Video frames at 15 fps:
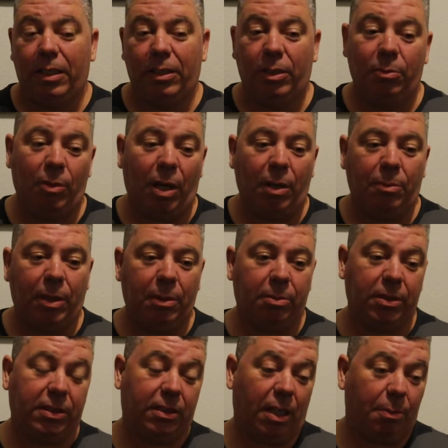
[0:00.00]
You might be able
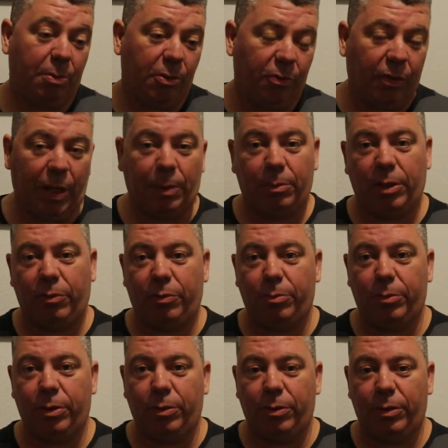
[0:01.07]
to stop your family
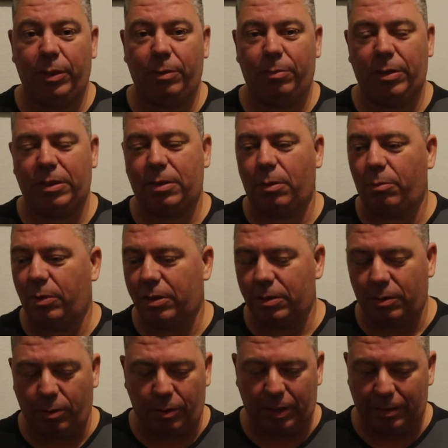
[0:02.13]
from doing it, but someone's
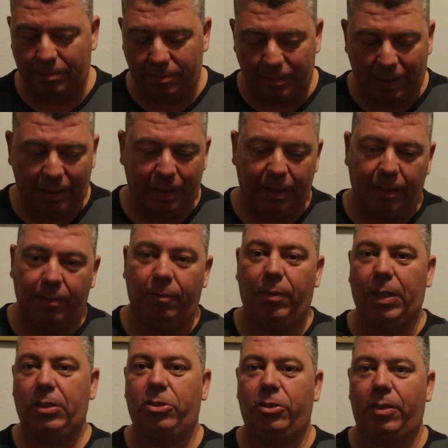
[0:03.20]
going to
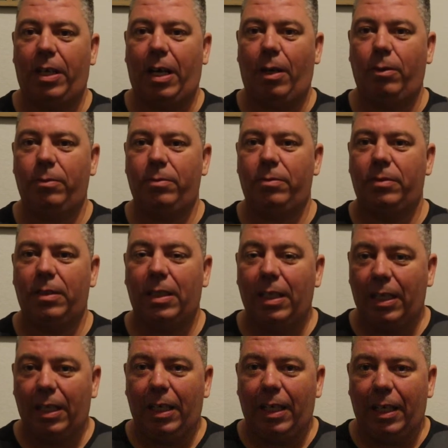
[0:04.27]
venture out.
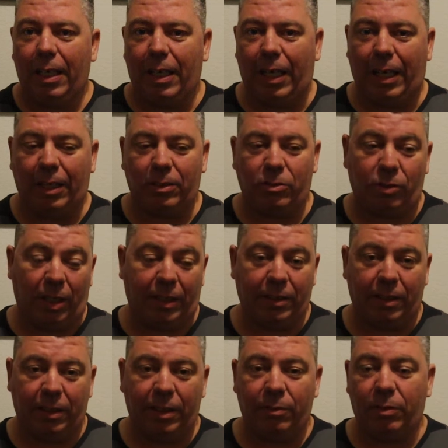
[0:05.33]
And trying
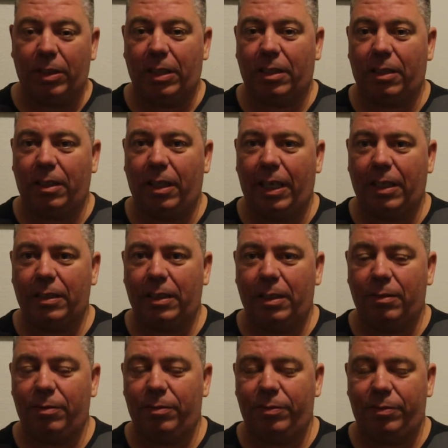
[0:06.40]
to live in a
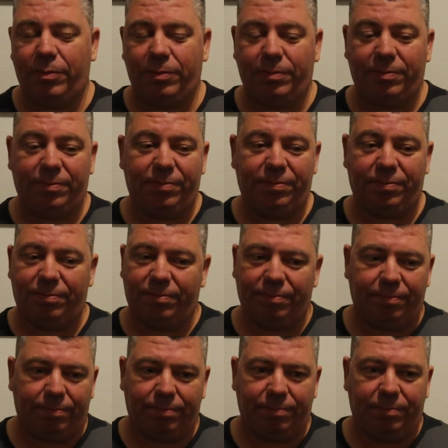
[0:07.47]
collective,
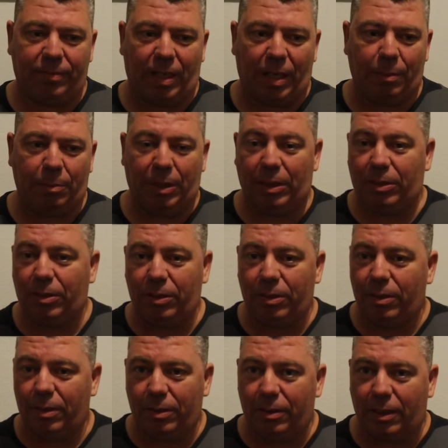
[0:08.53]
the
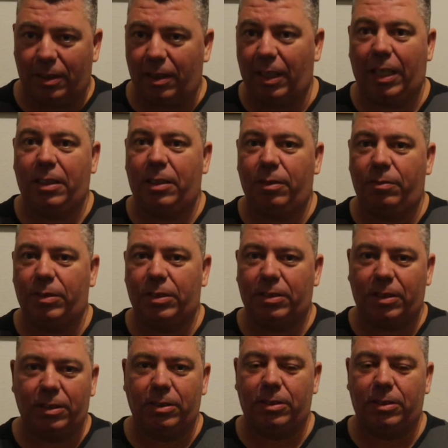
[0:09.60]
collective is